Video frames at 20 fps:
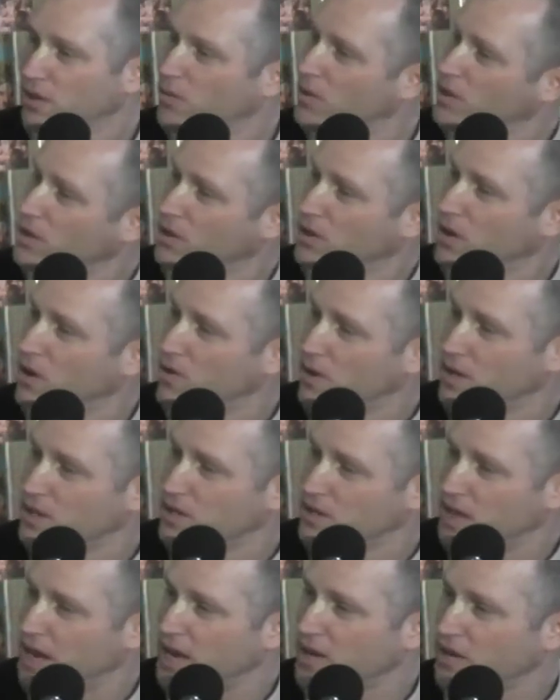When you go
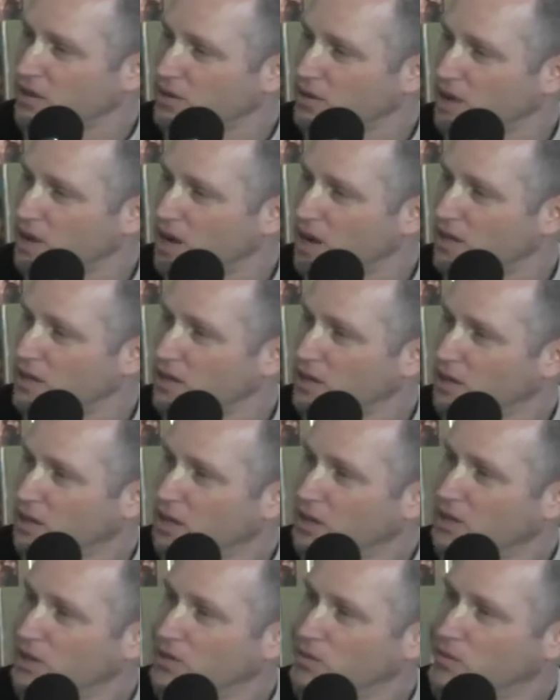on sankirtan,
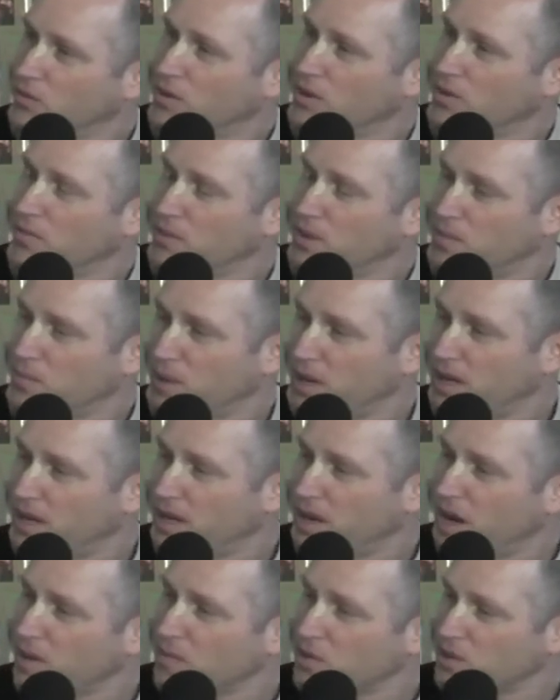you will meet
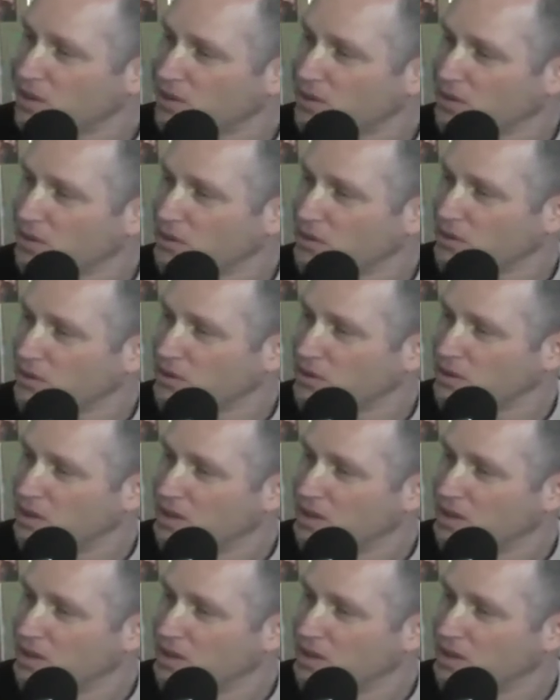many obstacles.